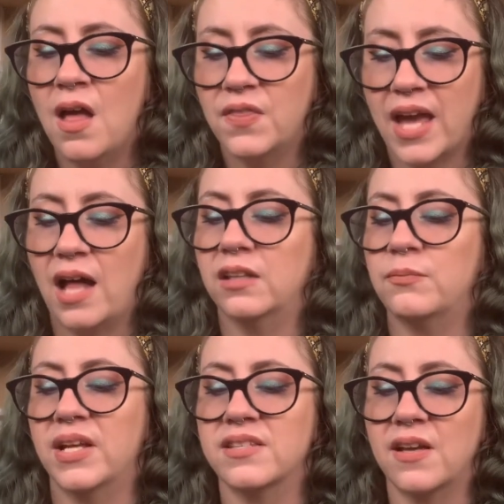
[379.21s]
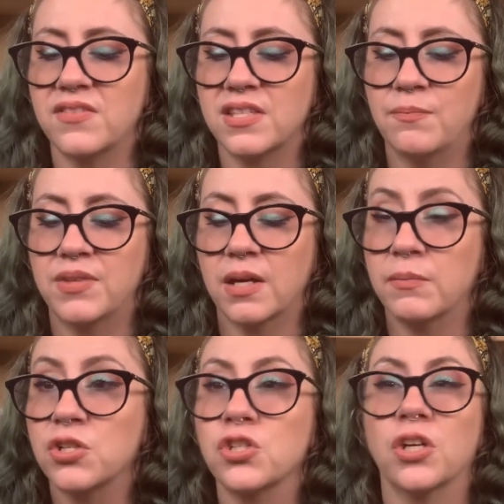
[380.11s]
the elements of something
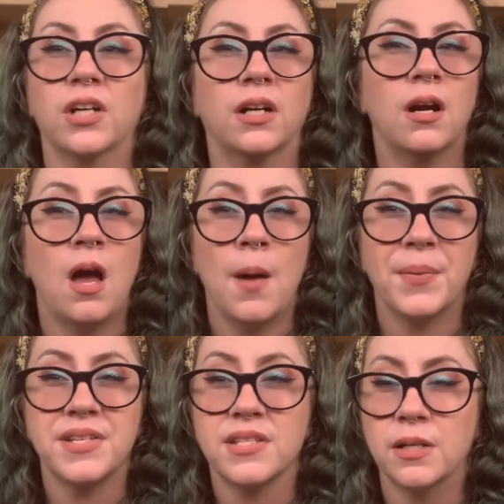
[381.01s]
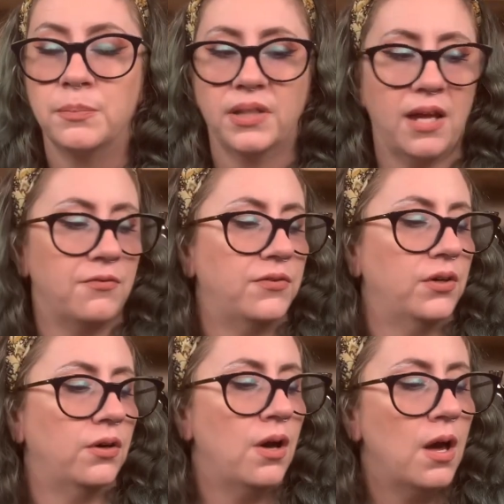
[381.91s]
mature, but still
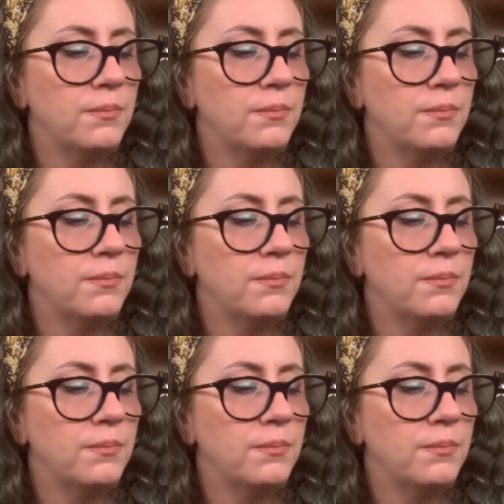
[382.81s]
playful,